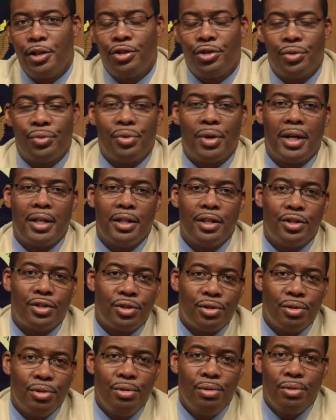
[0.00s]
to run the
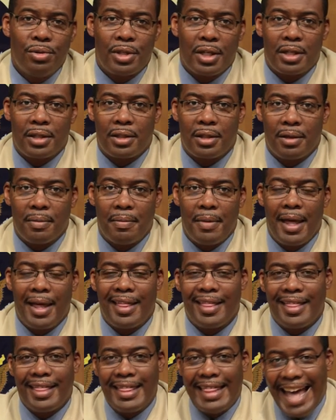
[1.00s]
school system.
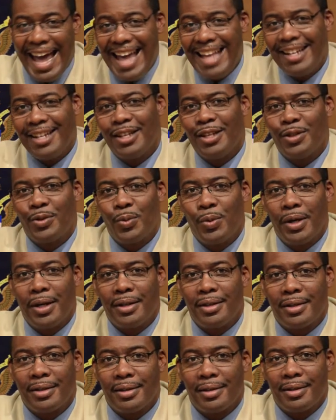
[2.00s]
That is
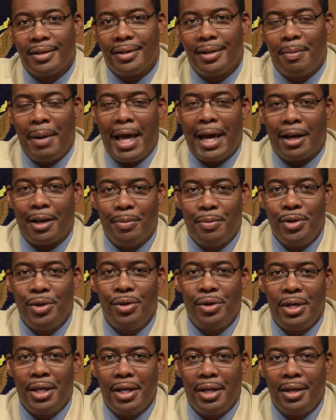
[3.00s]
what the black
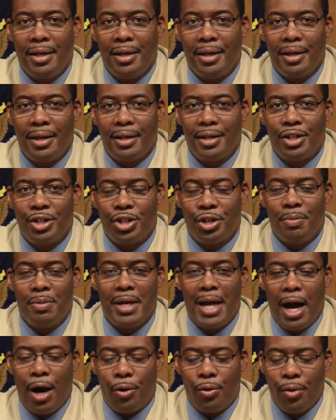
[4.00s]
community should
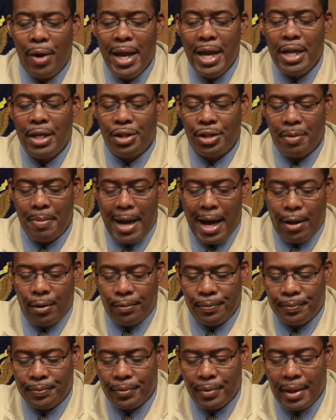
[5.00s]
be outraged
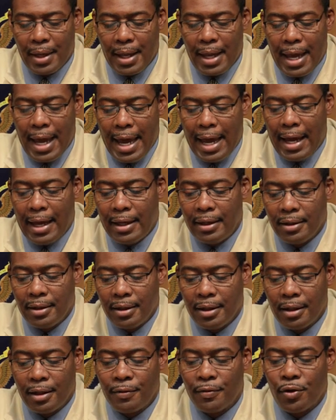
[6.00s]
about. And
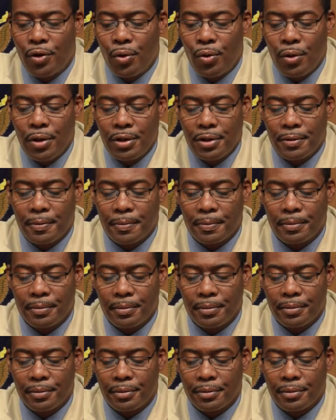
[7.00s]
of course,
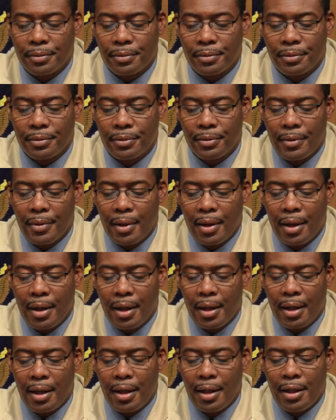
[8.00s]

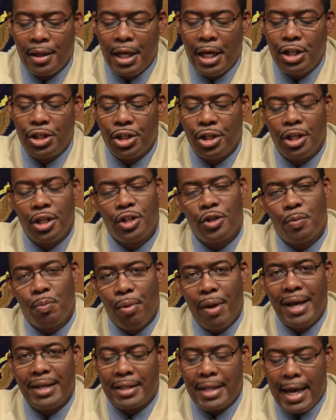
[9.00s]
they should
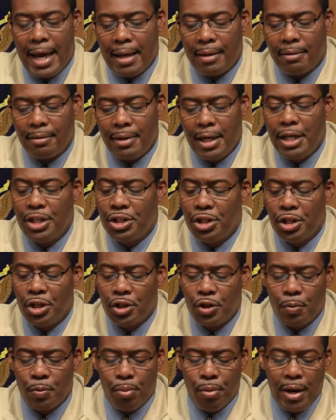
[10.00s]
express that. They should
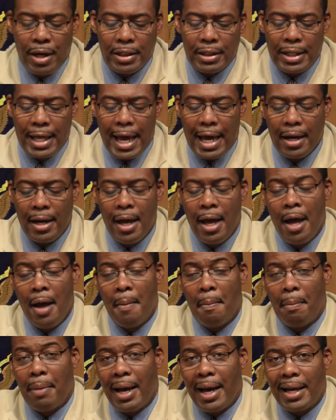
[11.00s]
express that
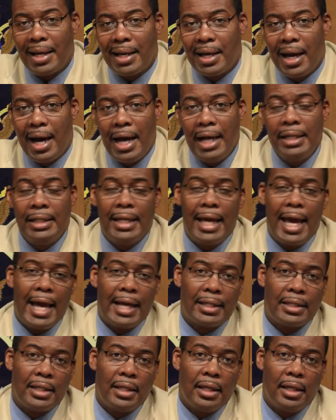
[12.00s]
by
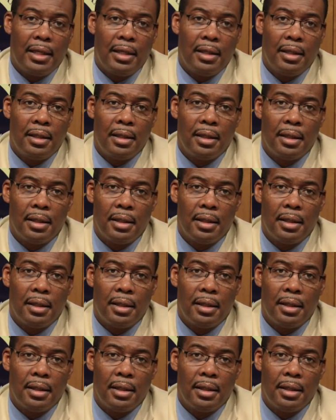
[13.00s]
contacting